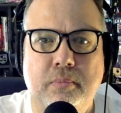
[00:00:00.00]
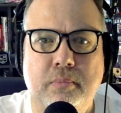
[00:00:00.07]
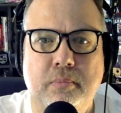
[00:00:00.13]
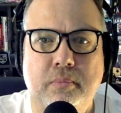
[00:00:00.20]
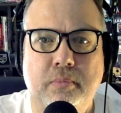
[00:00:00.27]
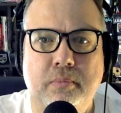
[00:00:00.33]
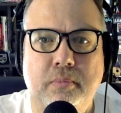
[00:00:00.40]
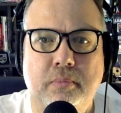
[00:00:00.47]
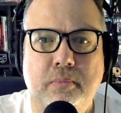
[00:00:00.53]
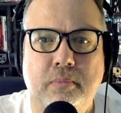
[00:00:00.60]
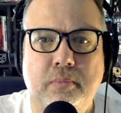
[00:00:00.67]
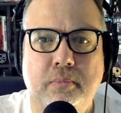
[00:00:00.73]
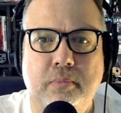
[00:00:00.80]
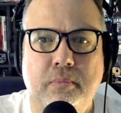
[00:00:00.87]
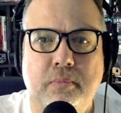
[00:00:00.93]

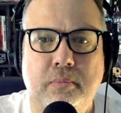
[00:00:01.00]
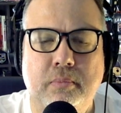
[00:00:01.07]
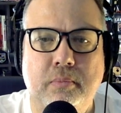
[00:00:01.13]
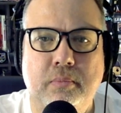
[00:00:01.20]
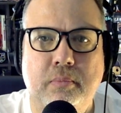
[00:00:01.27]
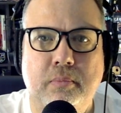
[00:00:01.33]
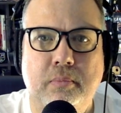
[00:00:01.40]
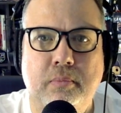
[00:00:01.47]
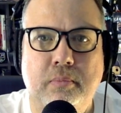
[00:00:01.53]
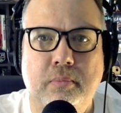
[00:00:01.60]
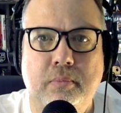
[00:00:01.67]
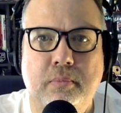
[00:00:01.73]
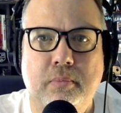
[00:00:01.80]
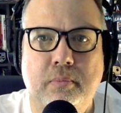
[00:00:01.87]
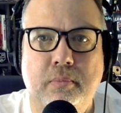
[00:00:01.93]

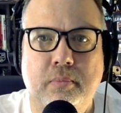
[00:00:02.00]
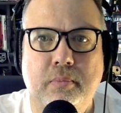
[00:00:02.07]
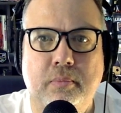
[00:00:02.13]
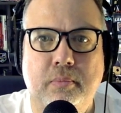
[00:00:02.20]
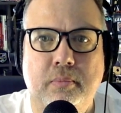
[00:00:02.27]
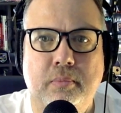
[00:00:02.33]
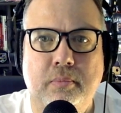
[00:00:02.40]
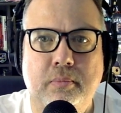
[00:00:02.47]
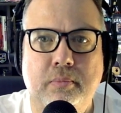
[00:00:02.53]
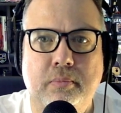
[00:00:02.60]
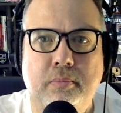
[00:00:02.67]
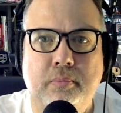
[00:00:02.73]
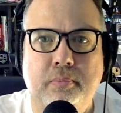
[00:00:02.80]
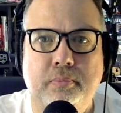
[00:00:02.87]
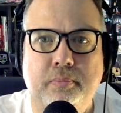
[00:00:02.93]

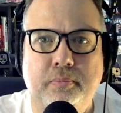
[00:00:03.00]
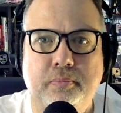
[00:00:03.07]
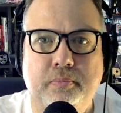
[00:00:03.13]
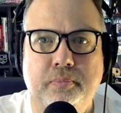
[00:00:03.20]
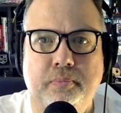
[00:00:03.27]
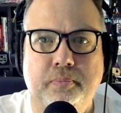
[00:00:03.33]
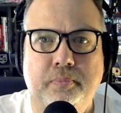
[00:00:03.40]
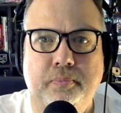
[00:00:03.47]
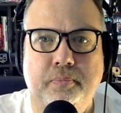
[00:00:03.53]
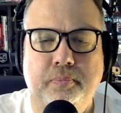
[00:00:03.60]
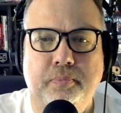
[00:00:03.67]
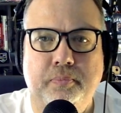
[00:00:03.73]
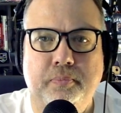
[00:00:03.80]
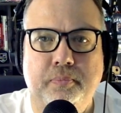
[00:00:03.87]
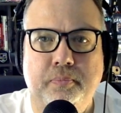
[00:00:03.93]

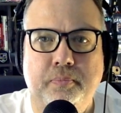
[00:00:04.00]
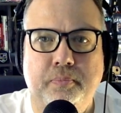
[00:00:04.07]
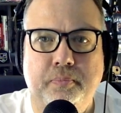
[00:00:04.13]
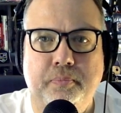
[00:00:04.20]
This person isn't speaking.